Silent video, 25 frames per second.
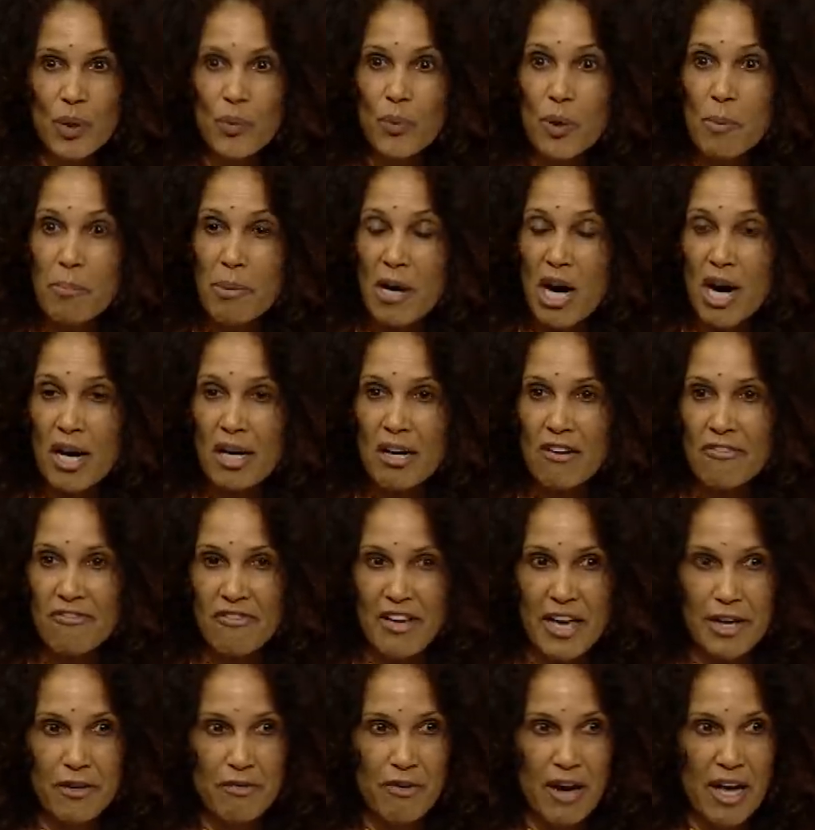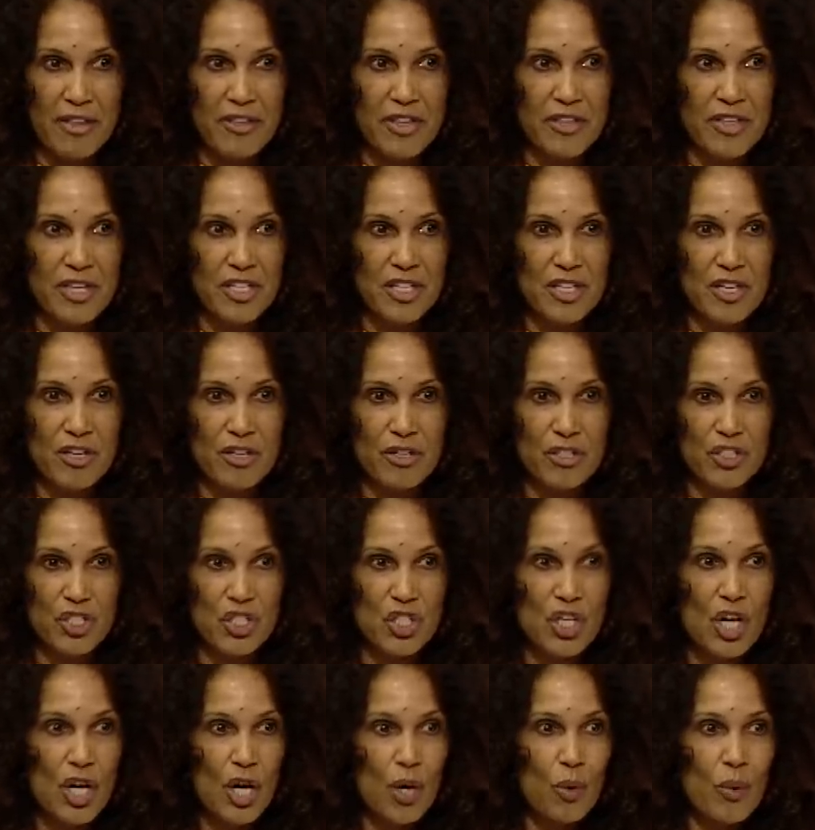We were bottle-fed rather than
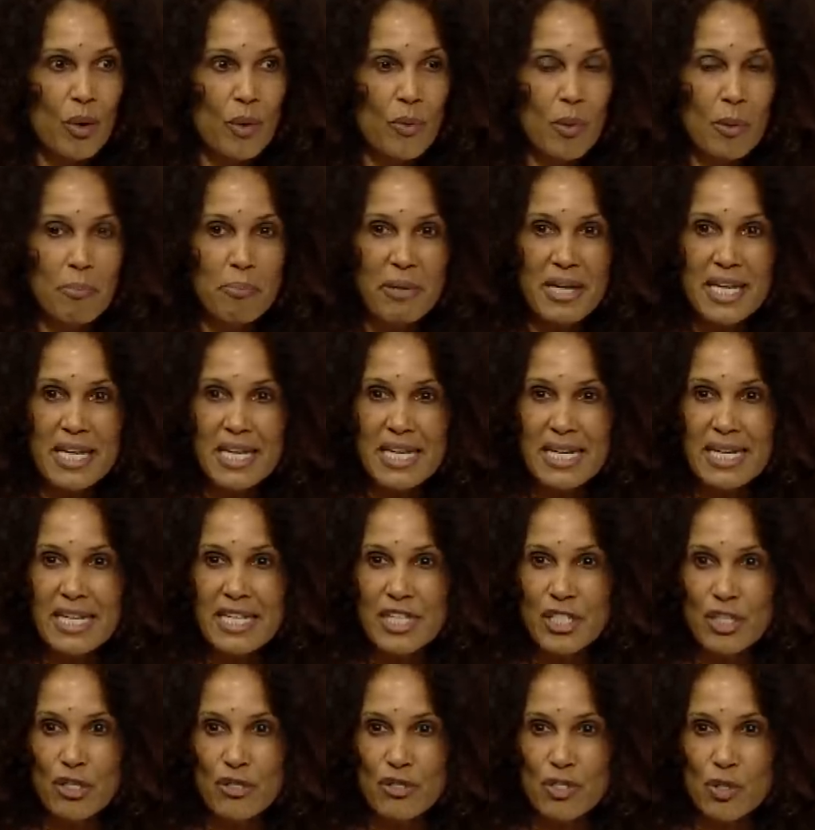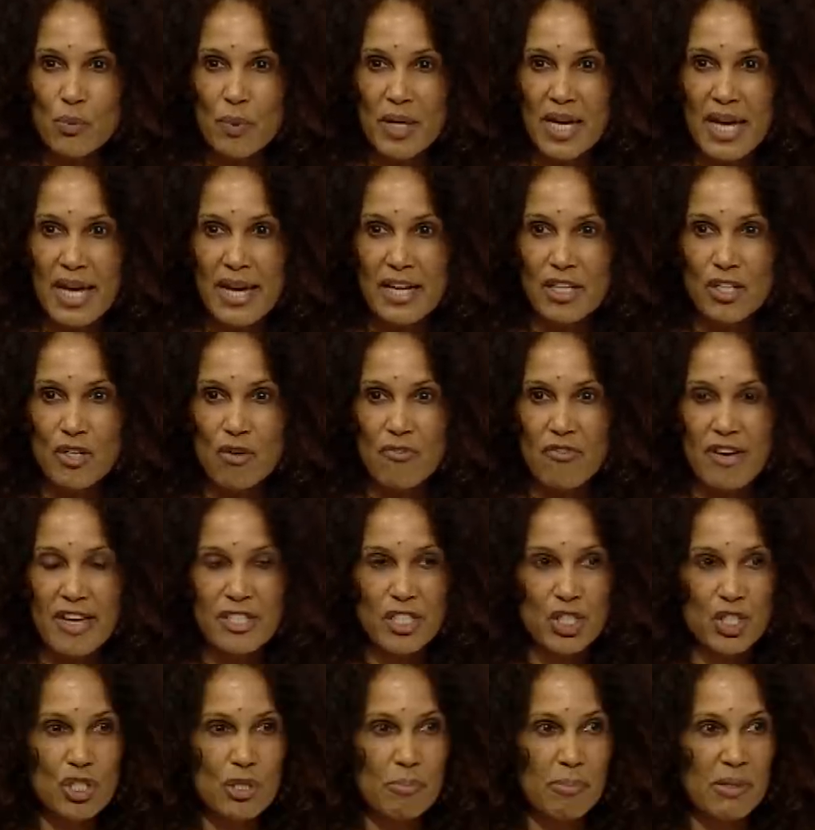nursed. We were picky eaters. We ate no
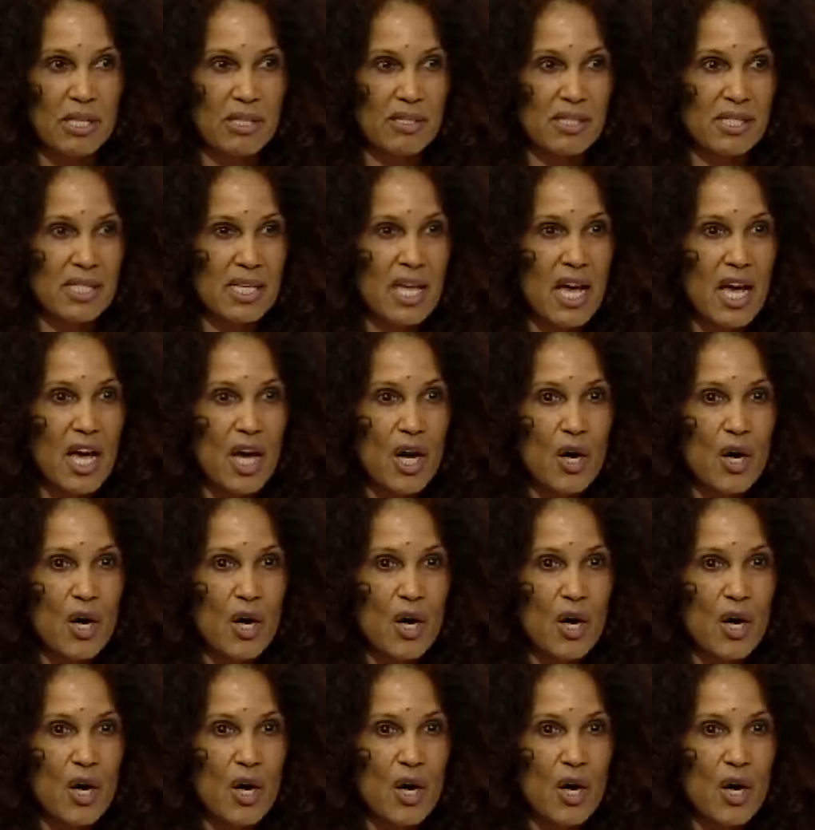vegetables.